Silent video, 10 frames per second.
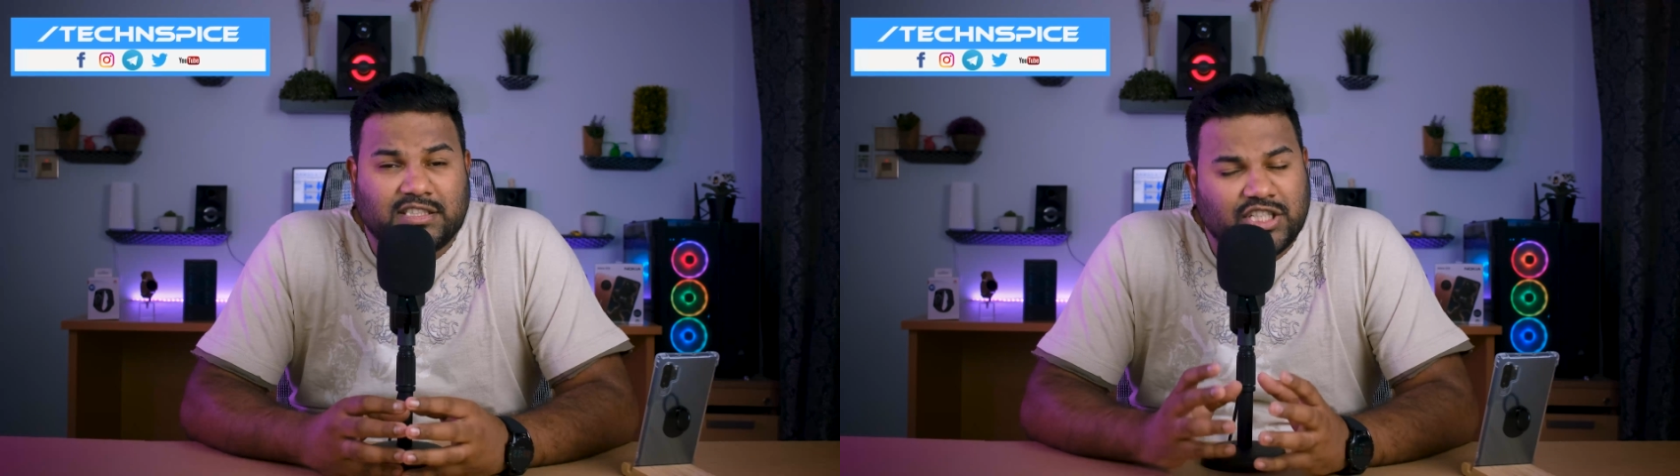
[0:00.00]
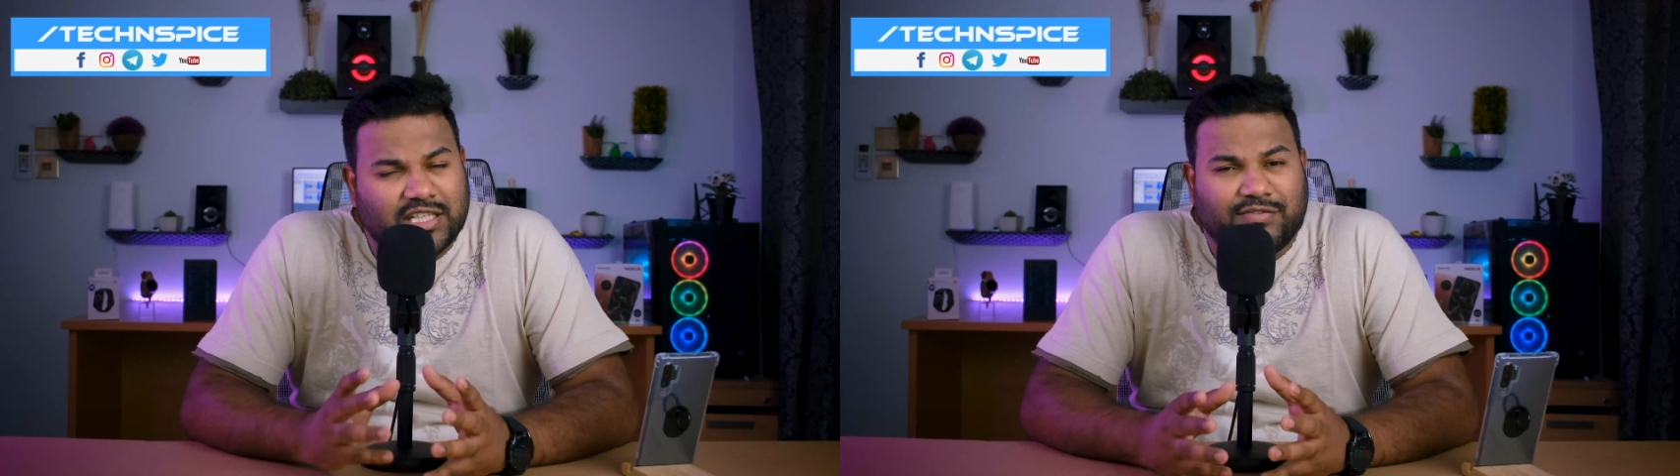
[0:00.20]

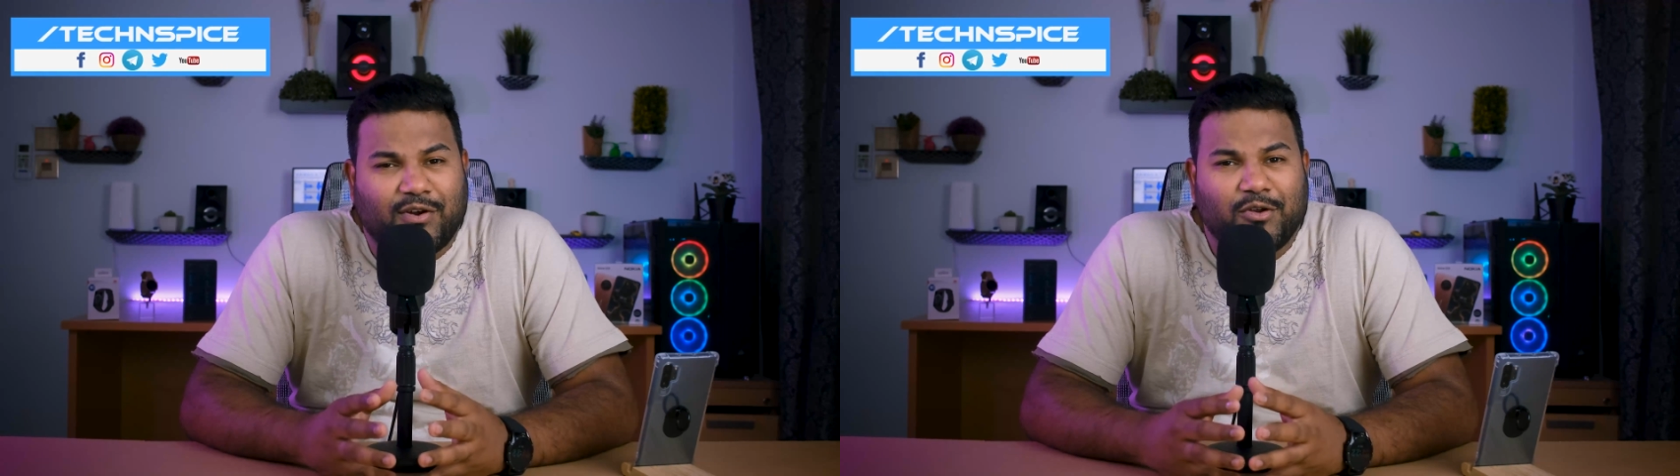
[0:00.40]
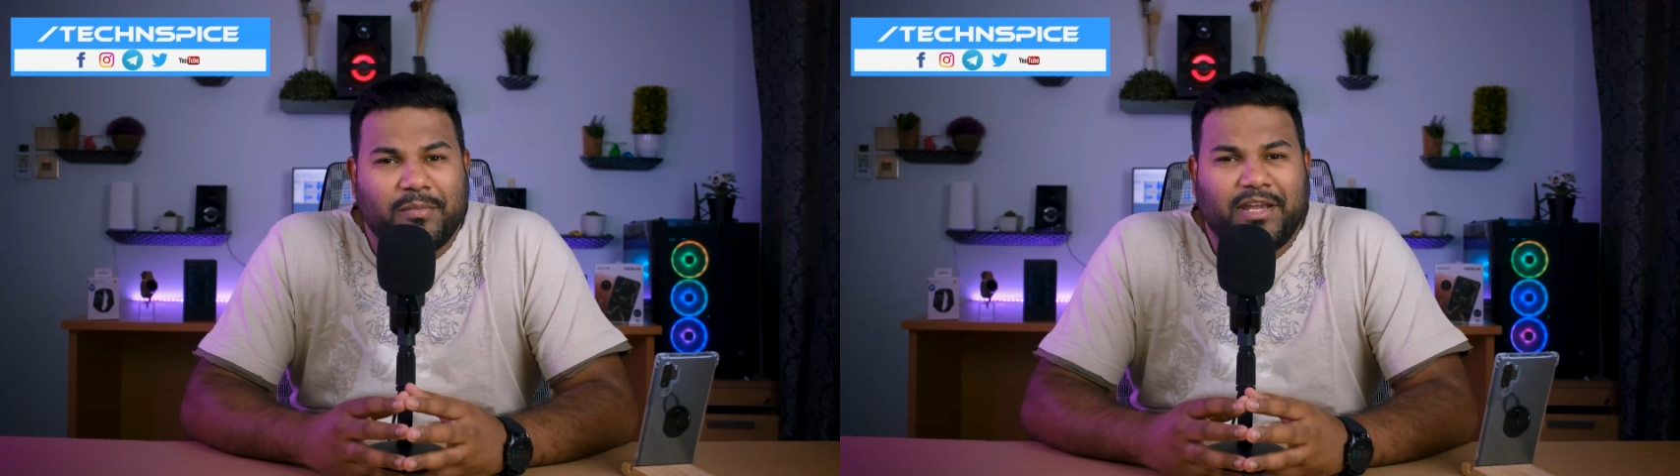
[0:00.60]
just
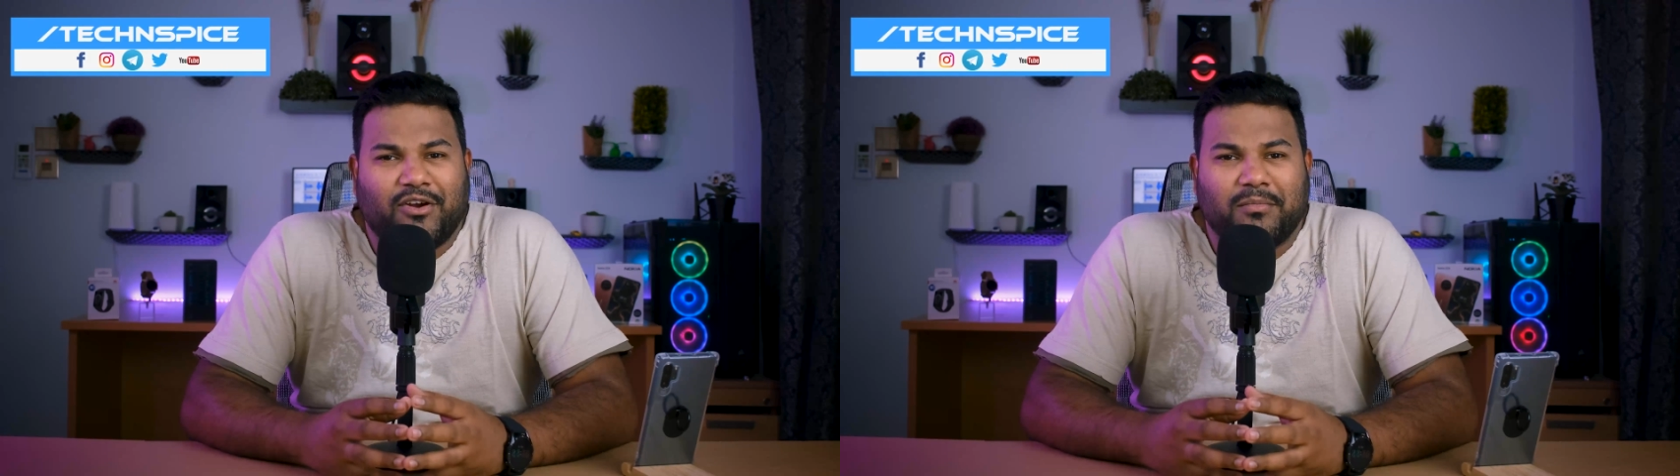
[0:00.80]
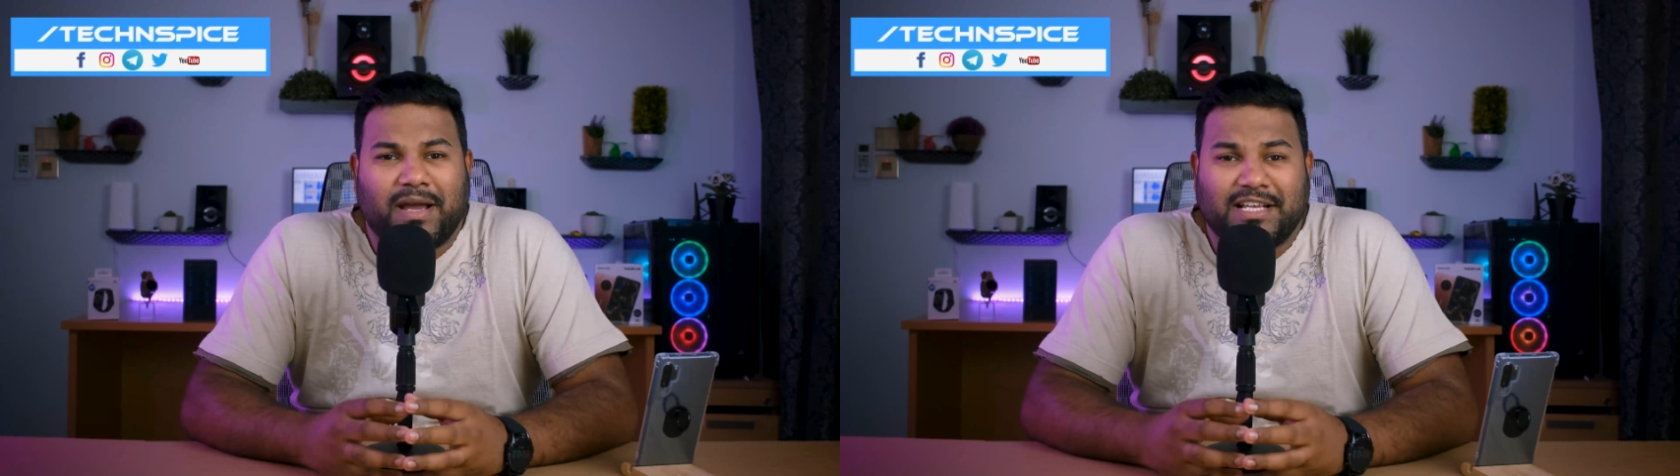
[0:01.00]
follow me
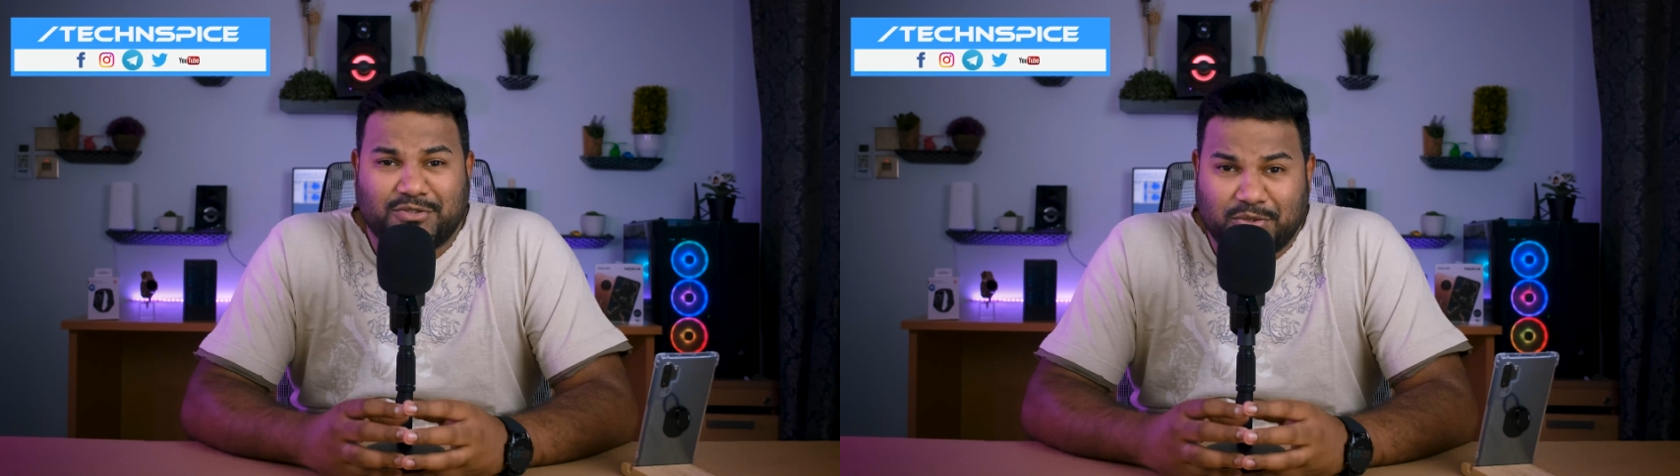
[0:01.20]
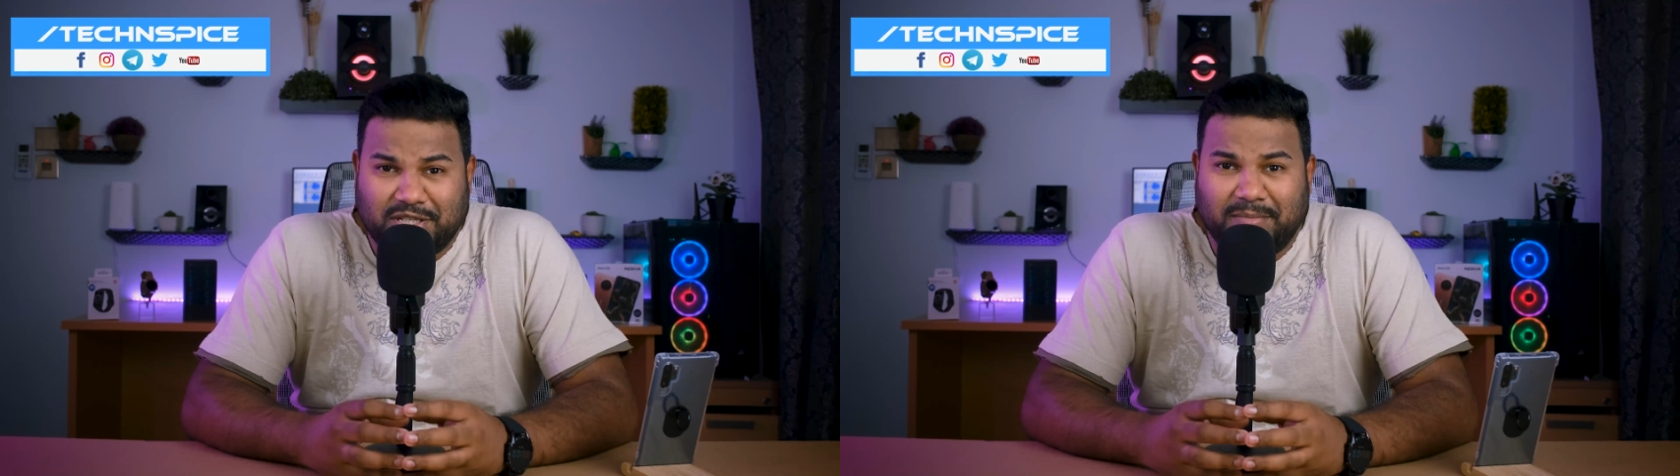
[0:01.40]
on my
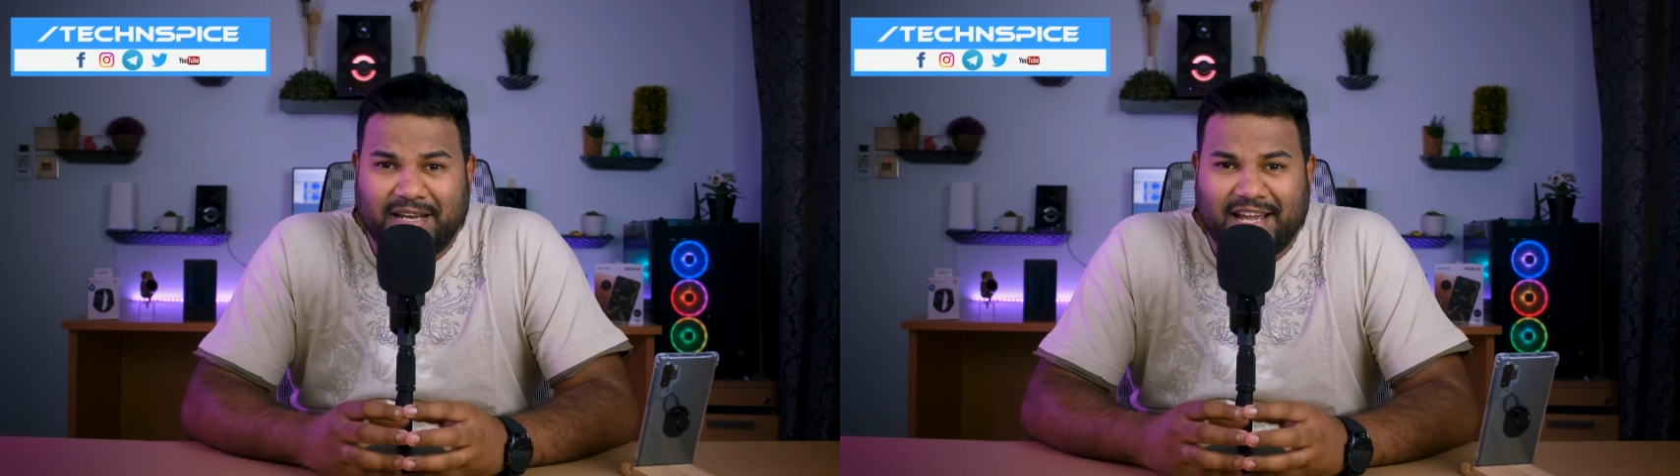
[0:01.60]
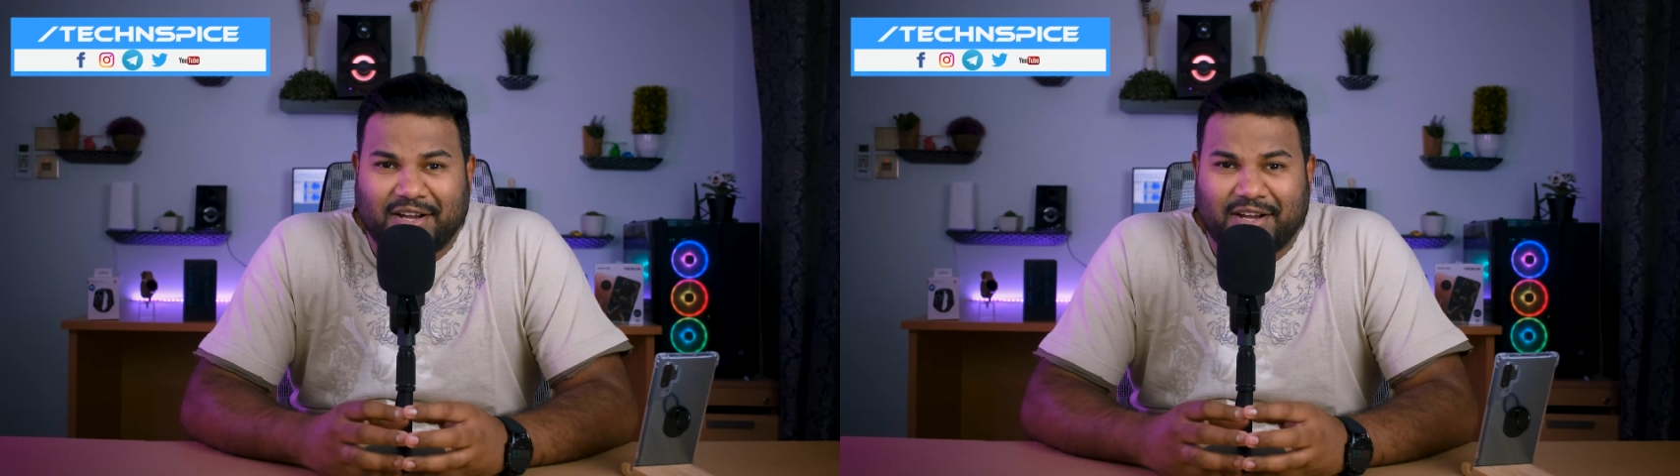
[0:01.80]
social media